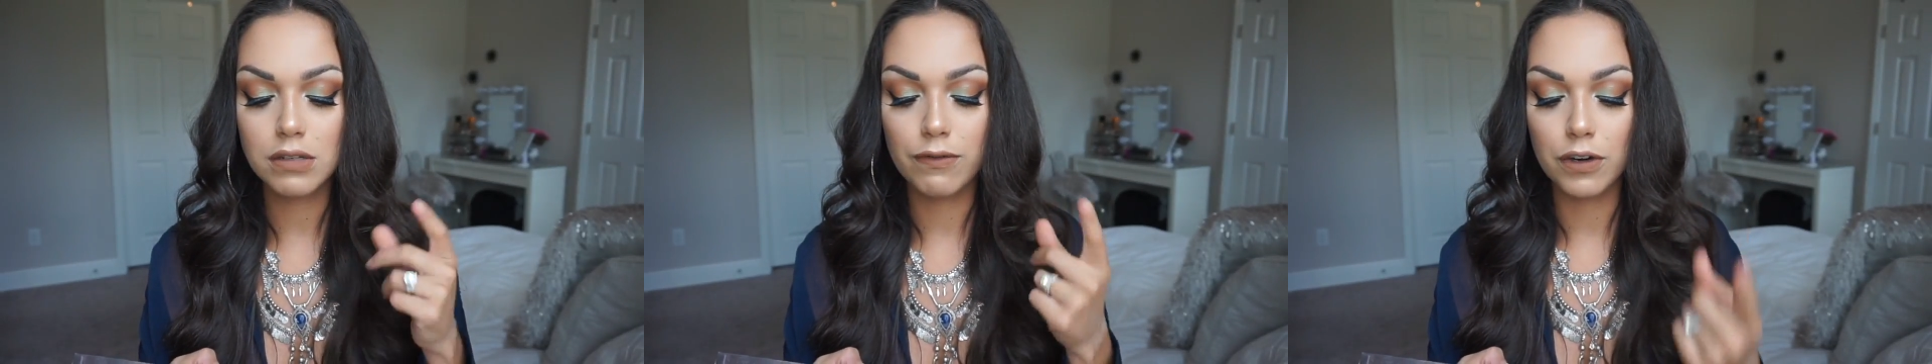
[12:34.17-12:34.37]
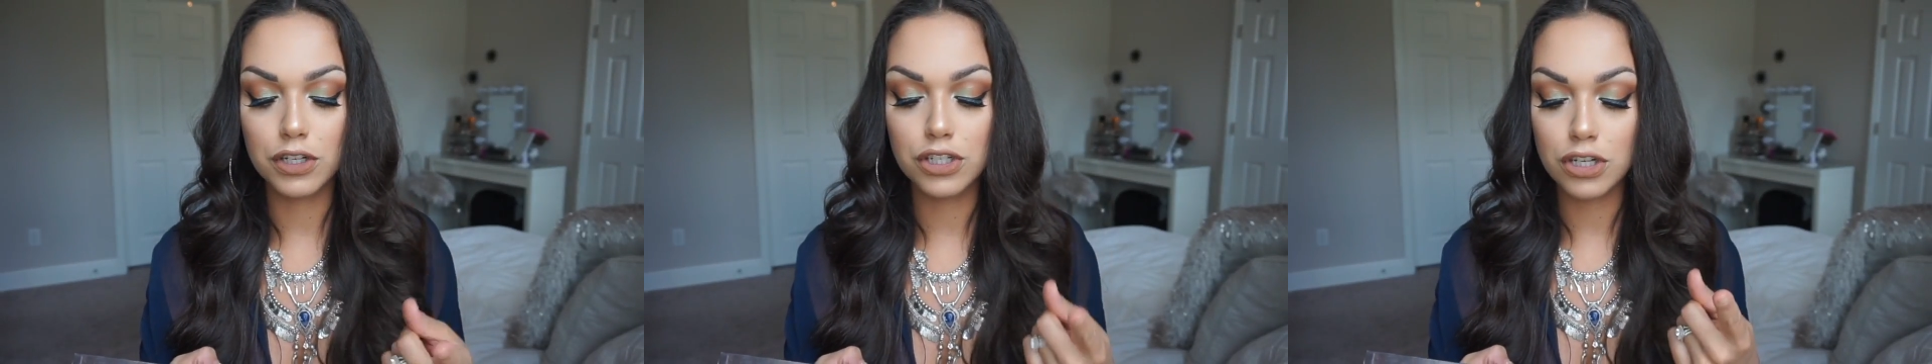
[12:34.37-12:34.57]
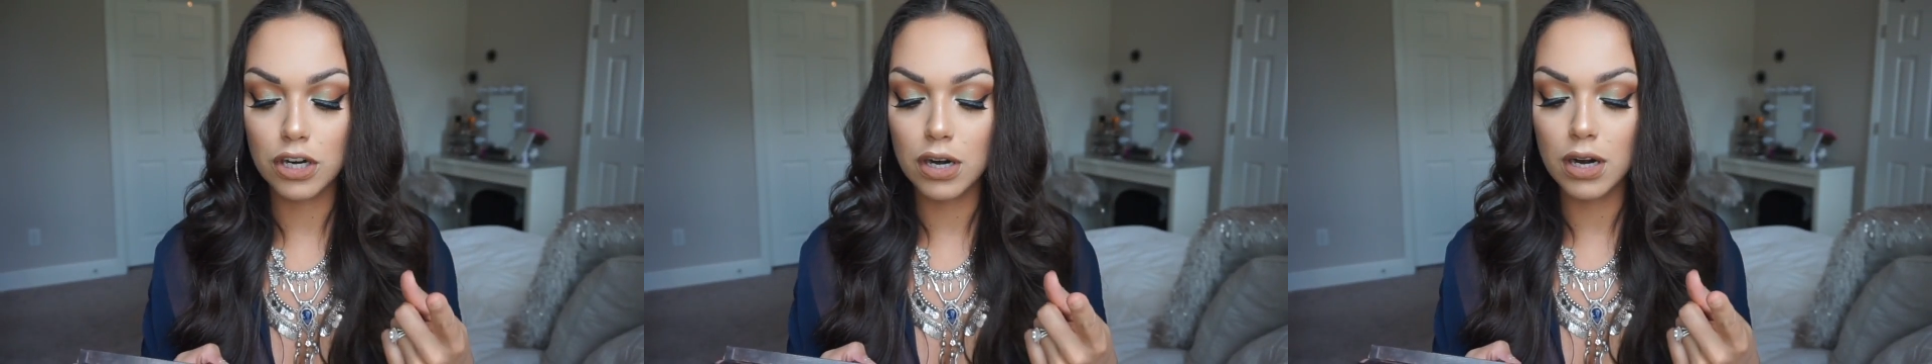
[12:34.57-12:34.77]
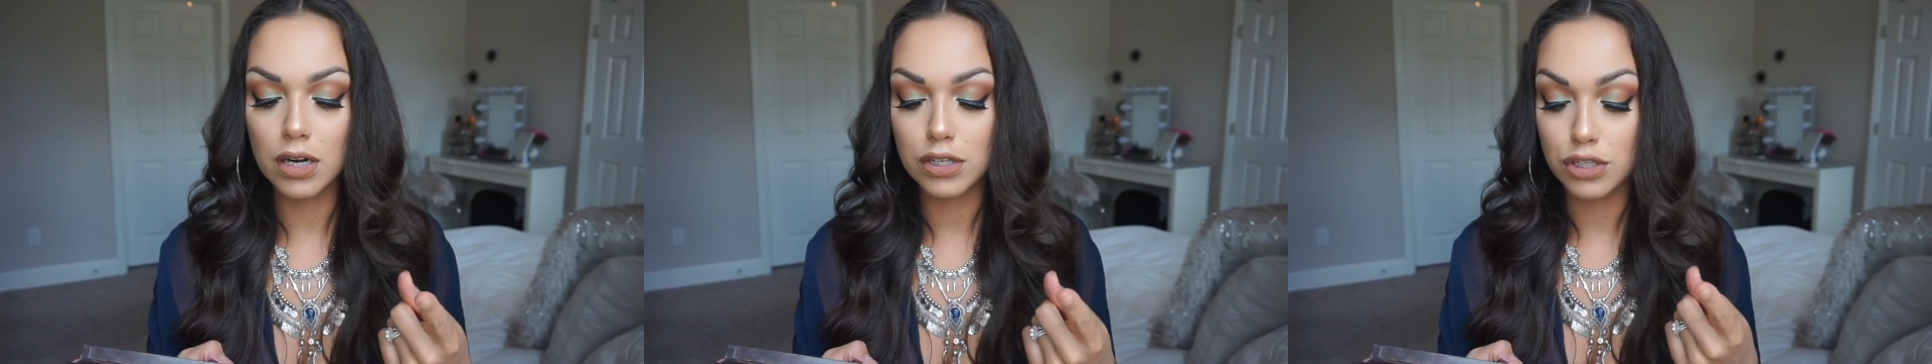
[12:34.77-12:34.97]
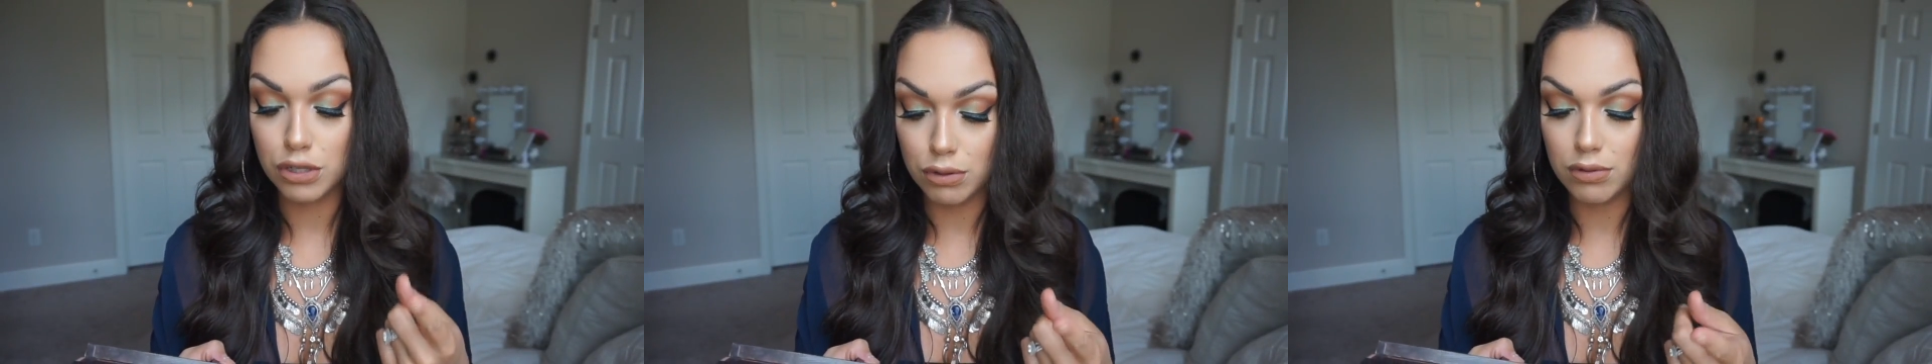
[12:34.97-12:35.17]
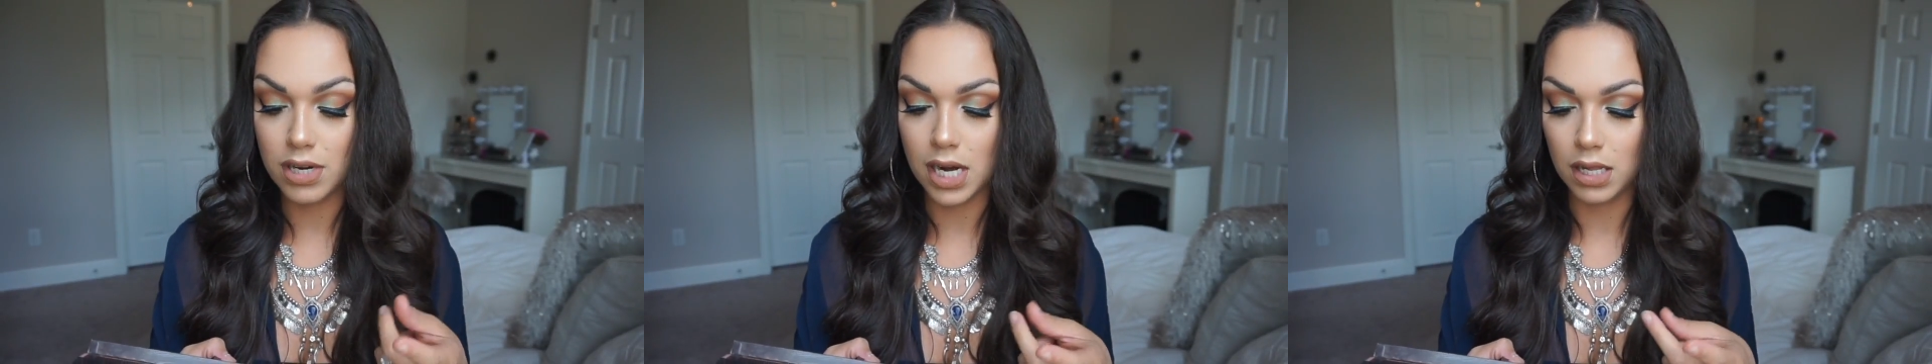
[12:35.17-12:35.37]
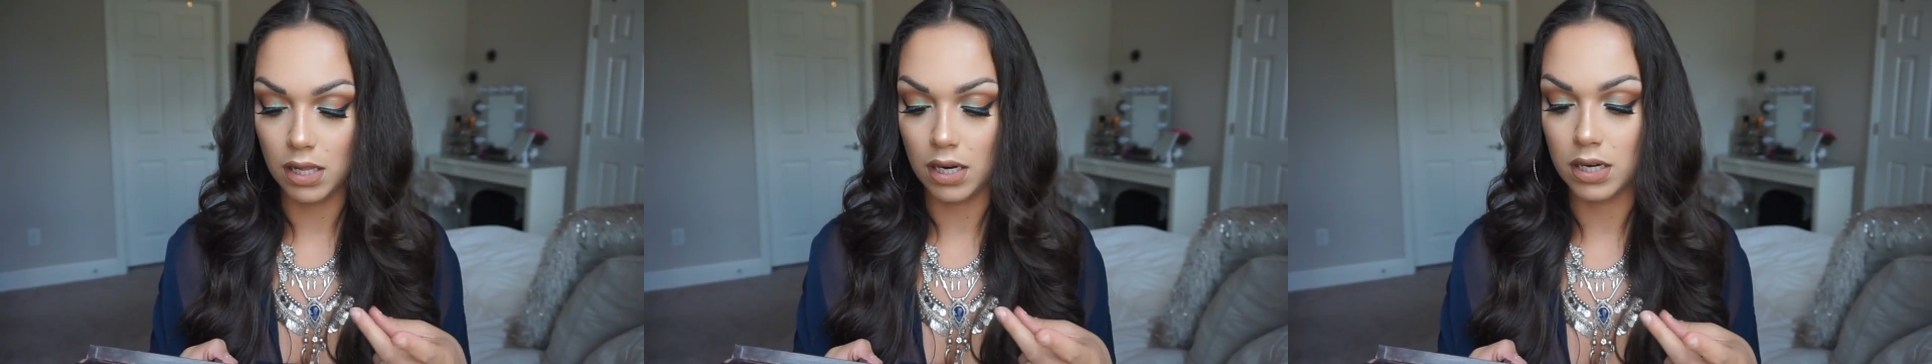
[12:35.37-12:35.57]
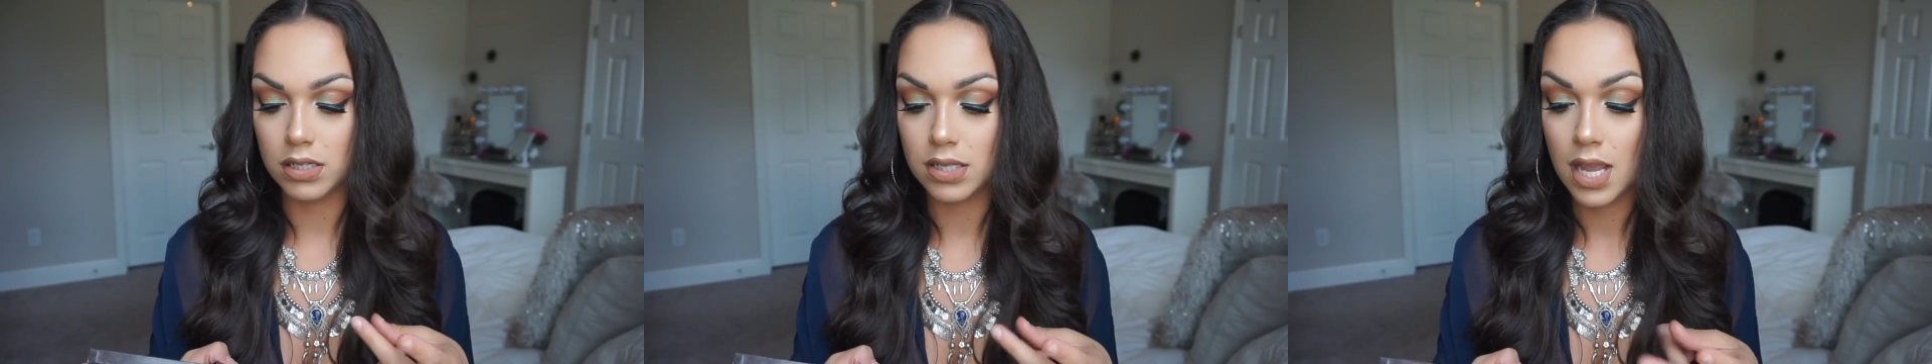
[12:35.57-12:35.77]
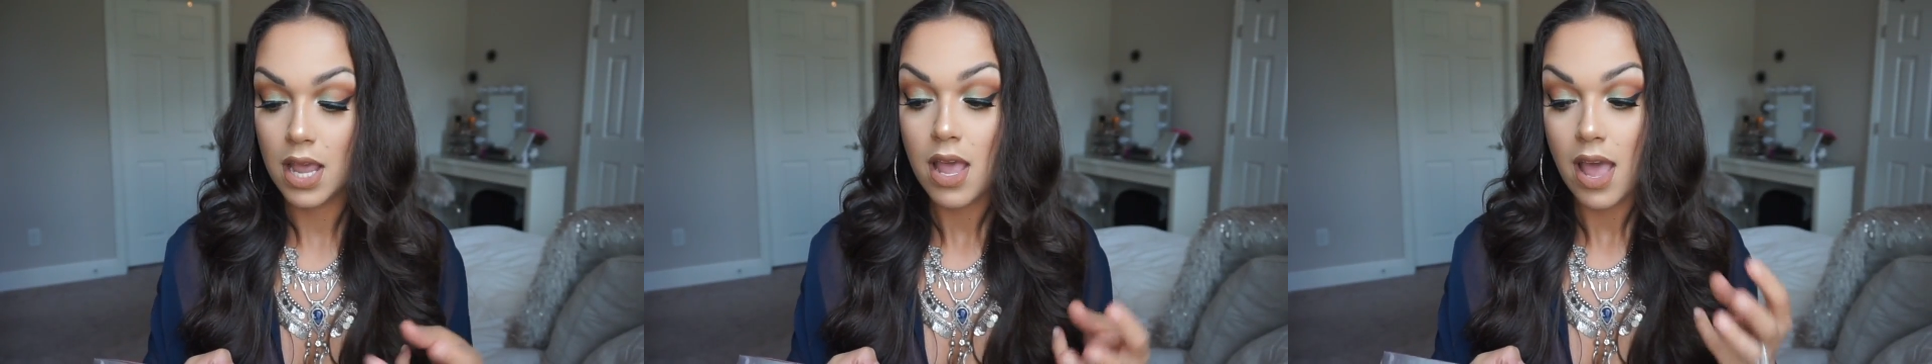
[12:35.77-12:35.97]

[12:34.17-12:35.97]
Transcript: for sure 2 colors,